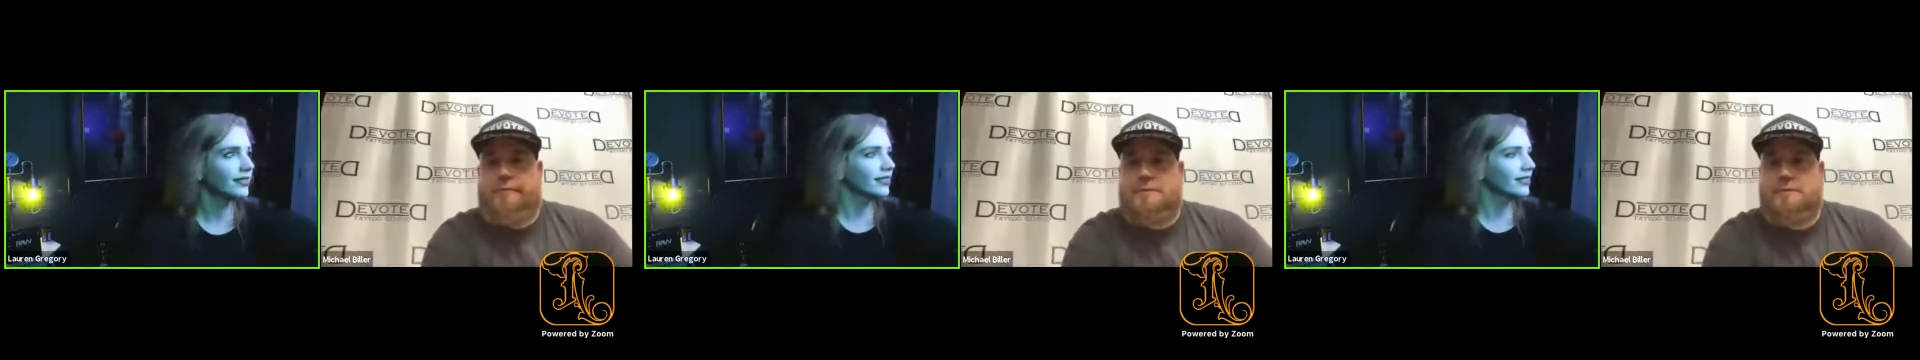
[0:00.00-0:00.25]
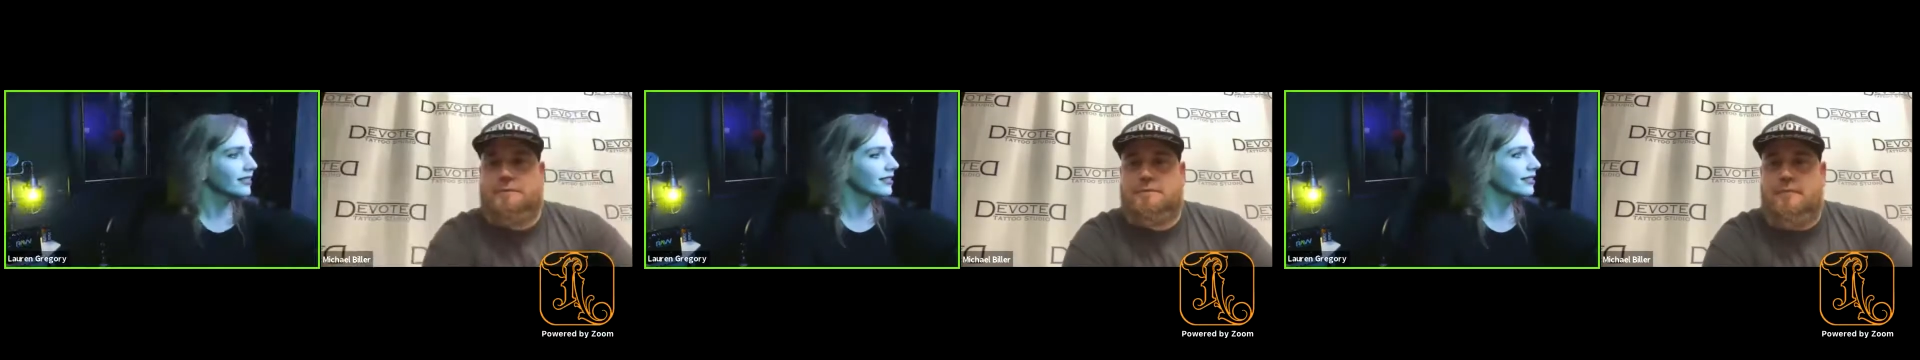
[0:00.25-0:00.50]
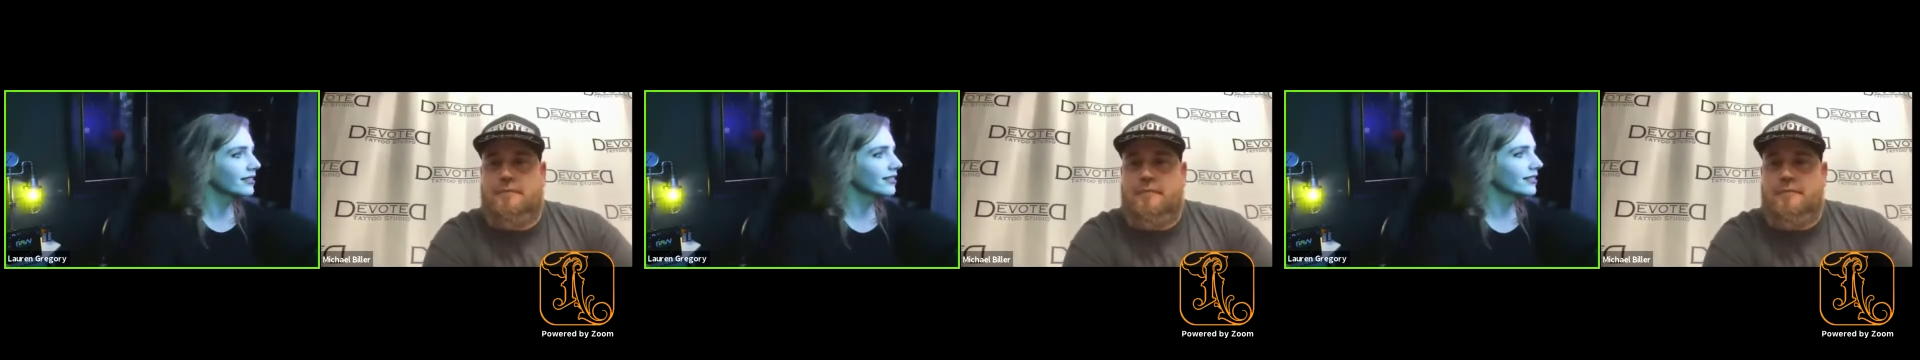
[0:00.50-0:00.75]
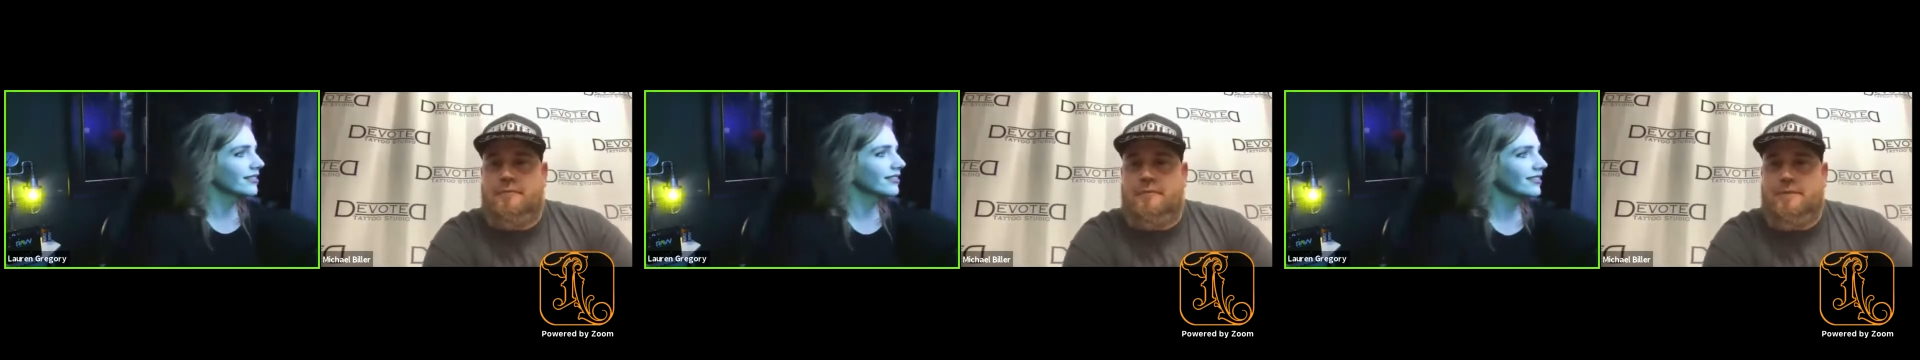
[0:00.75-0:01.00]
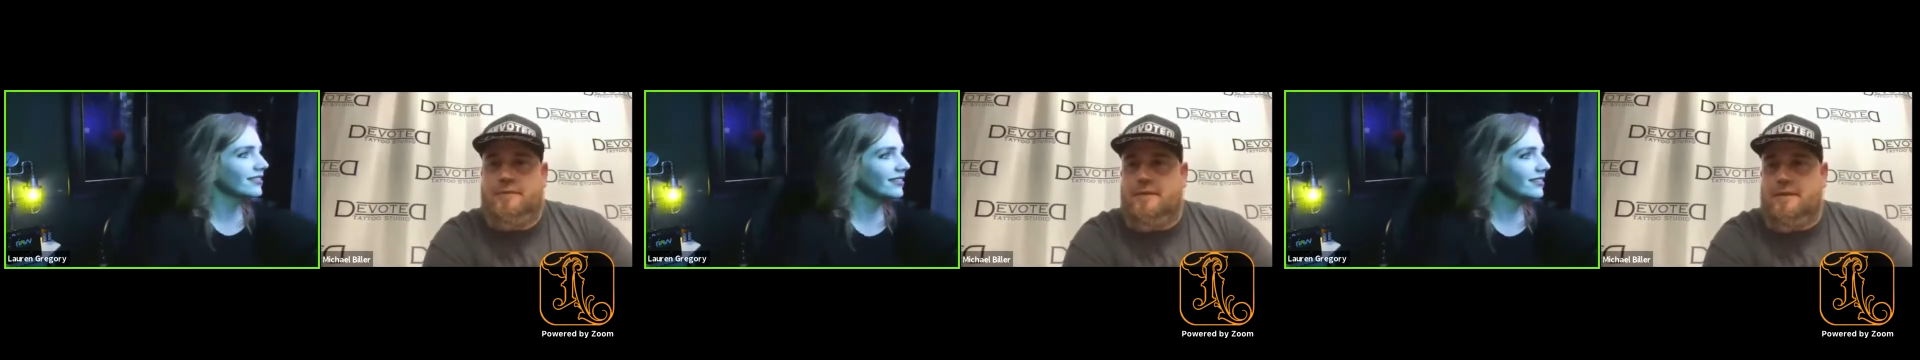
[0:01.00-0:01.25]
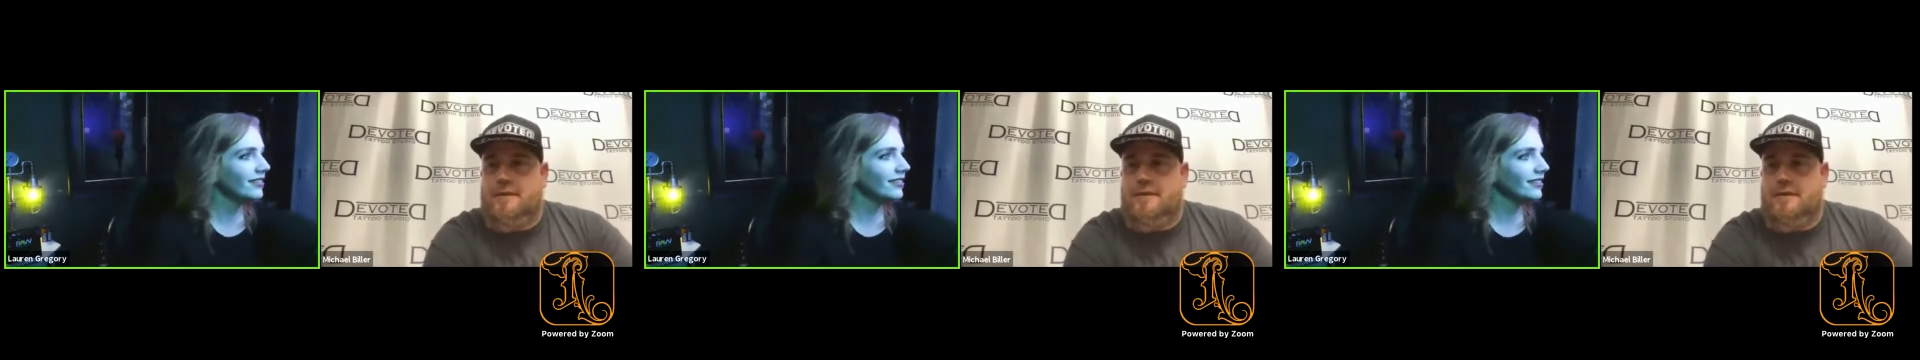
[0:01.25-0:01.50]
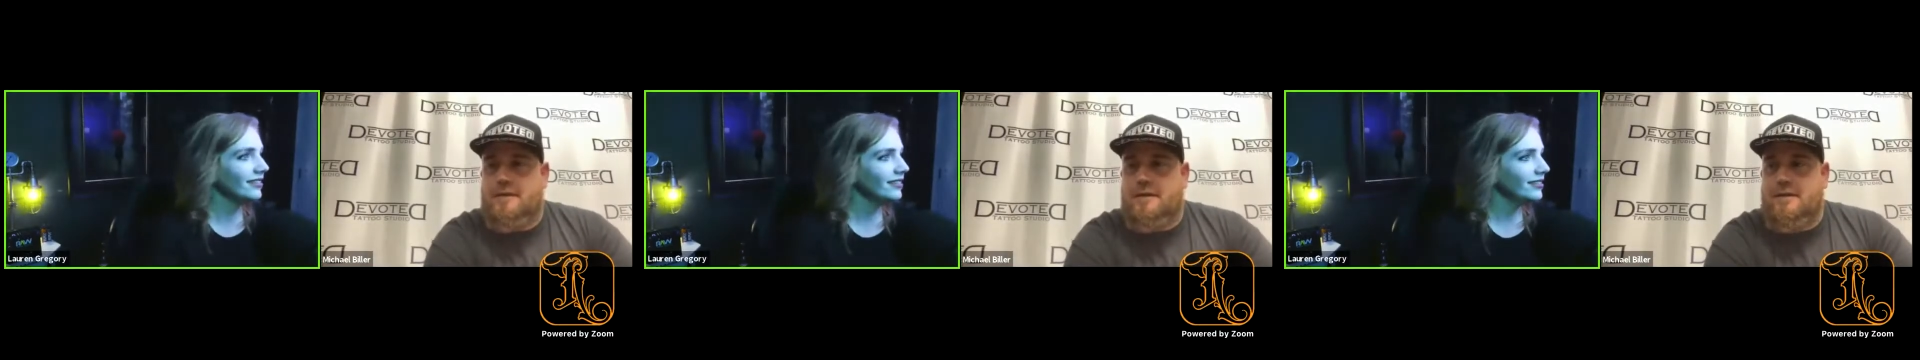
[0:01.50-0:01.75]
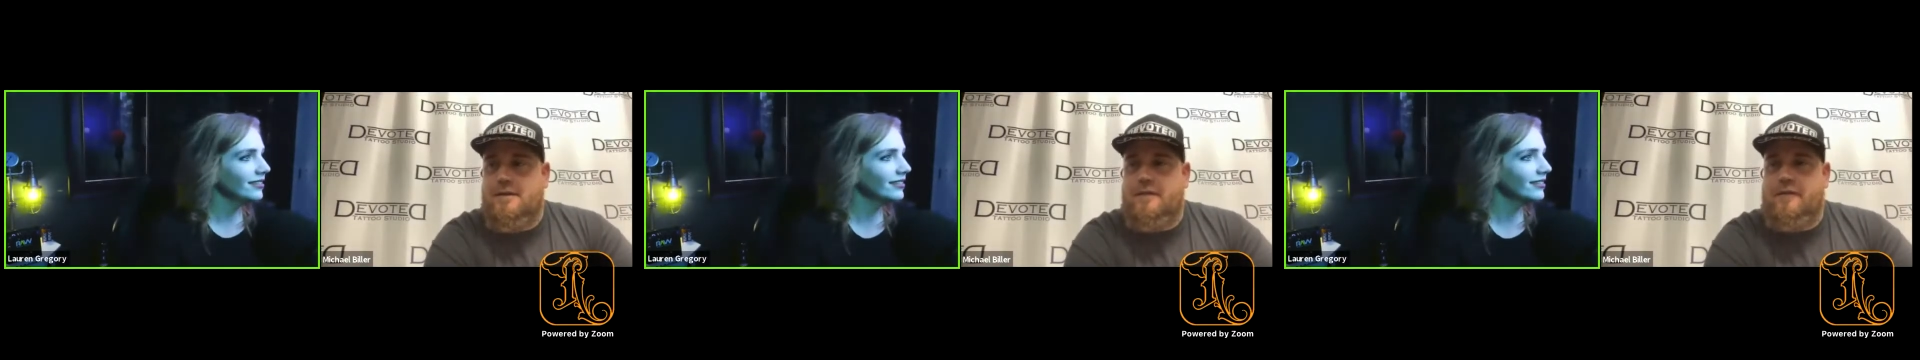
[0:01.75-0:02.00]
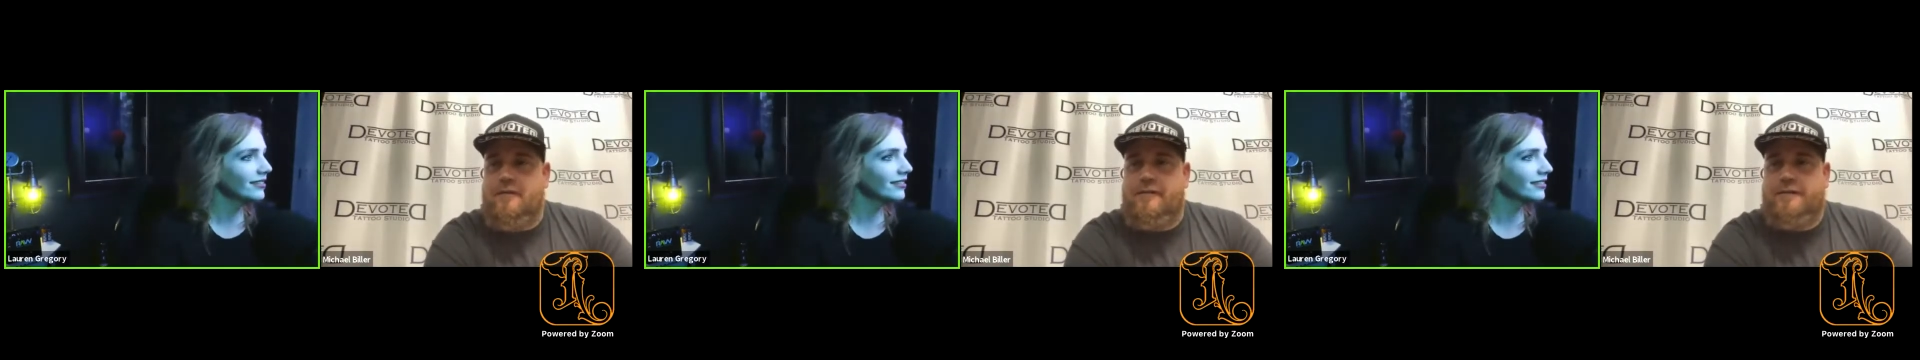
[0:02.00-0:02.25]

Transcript: No one is speaking in this clip.